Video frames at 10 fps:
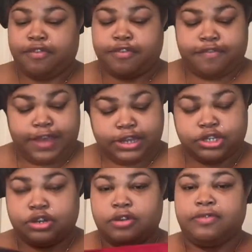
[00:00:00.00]
from Fashion
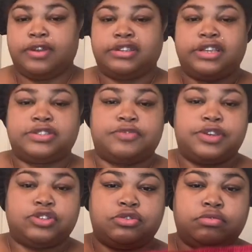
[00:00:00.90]
Nova. It says
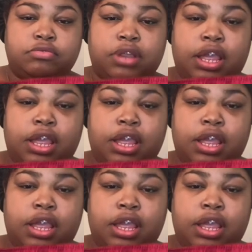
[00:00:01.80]
original.